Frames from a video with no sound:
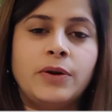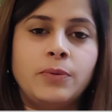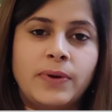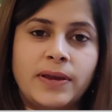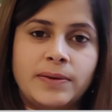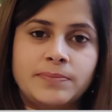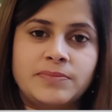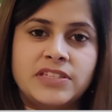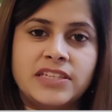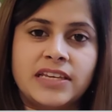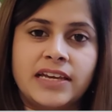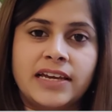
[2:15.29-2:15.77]

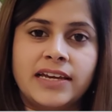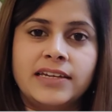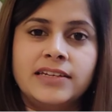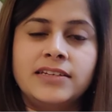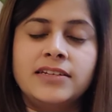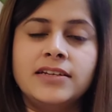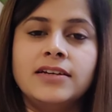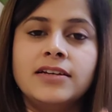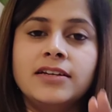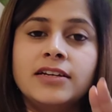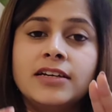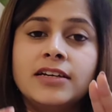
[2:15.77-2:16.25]
website,
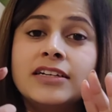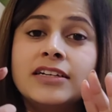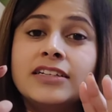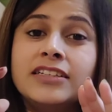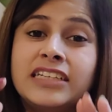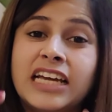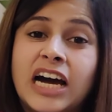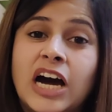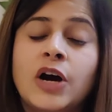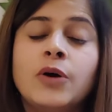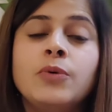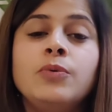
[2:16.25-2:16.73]

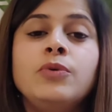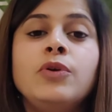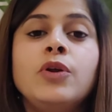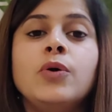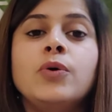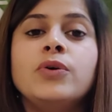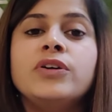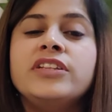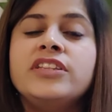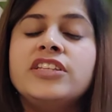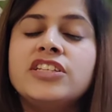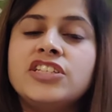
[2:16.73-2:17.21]

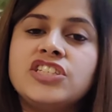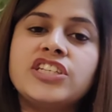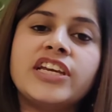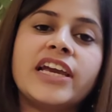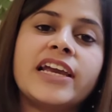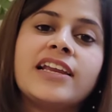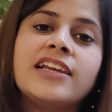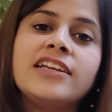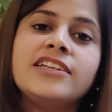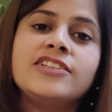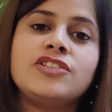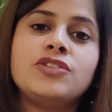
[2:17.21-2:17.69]
download the
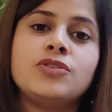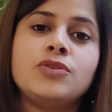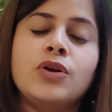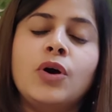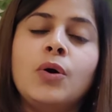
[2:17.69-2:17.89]
checklist.